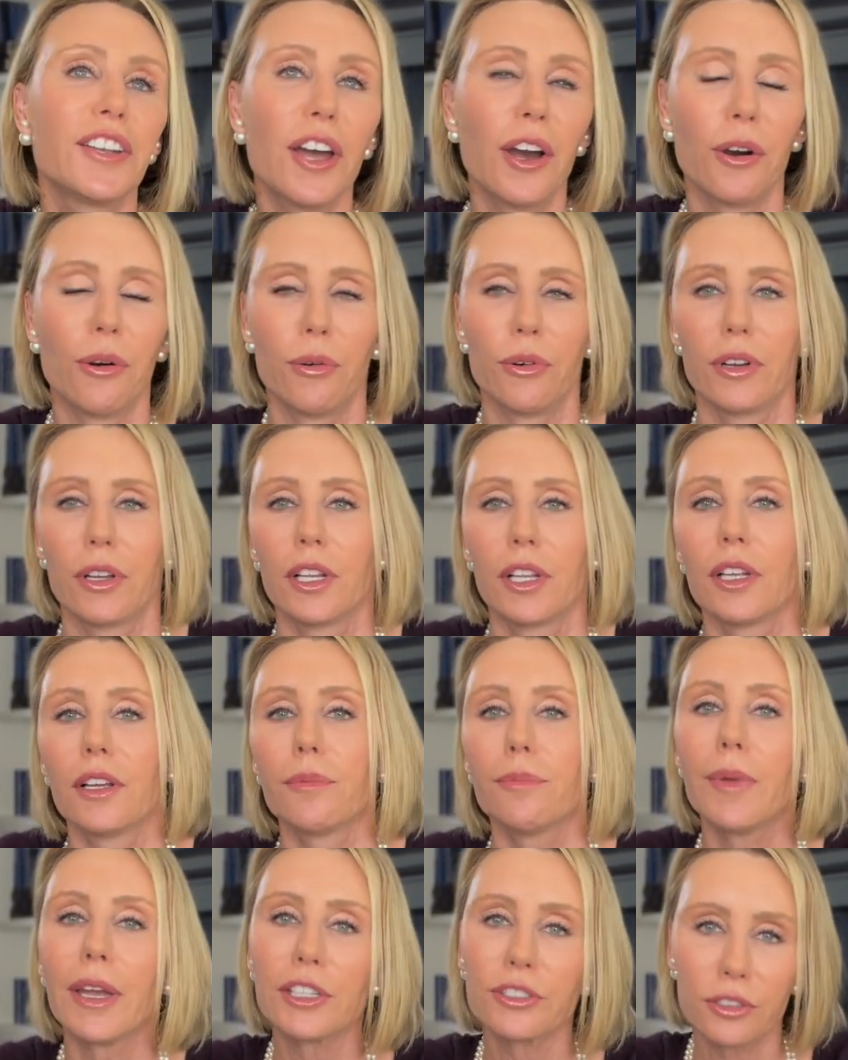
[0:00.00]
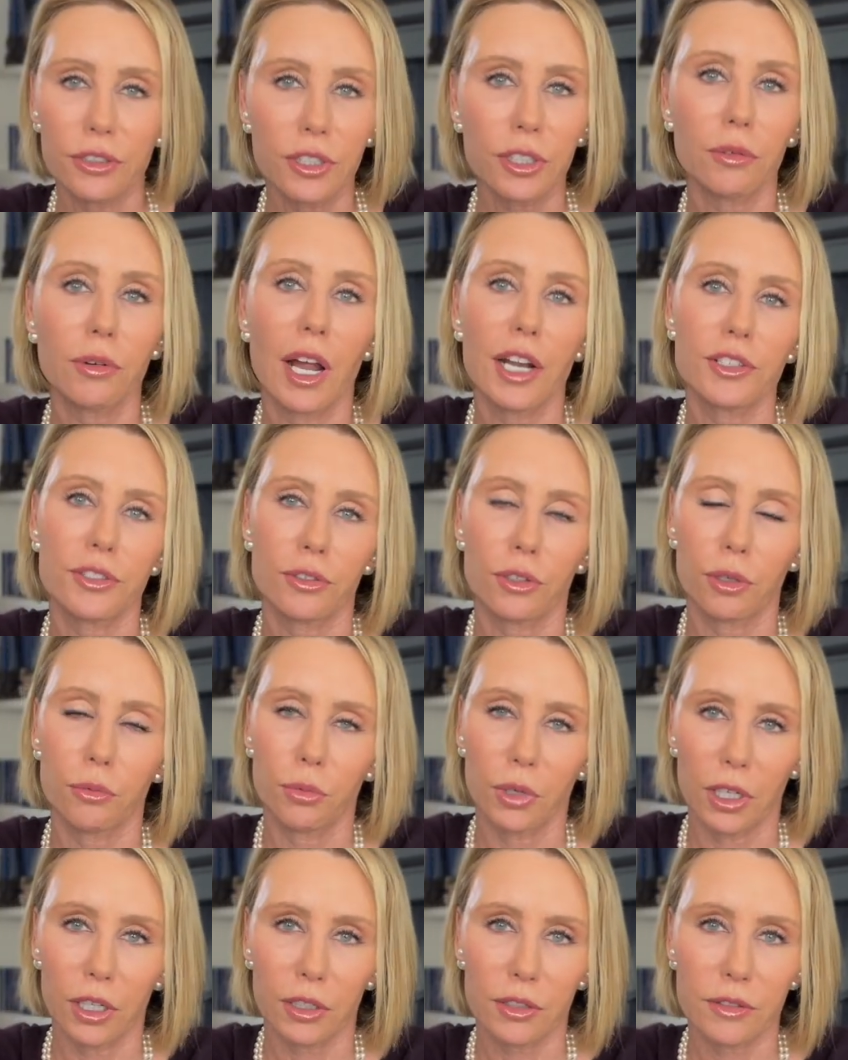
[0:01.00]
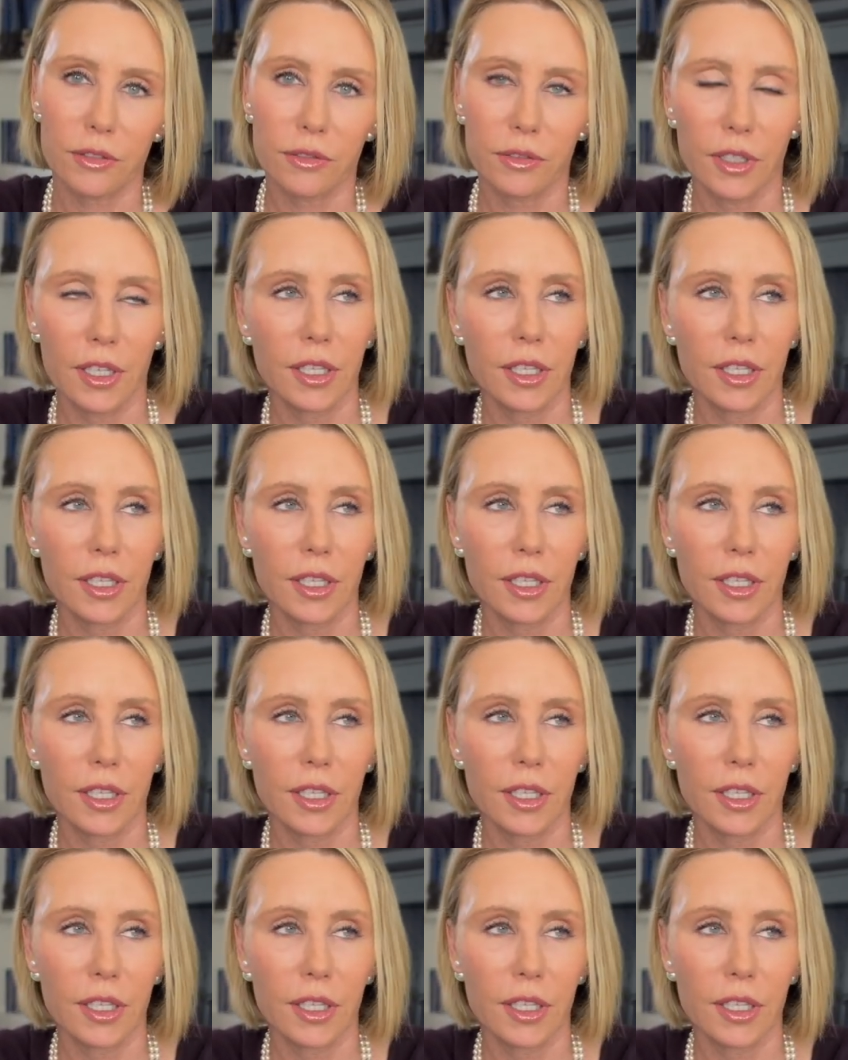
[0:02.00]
no. Make sure the garage door works.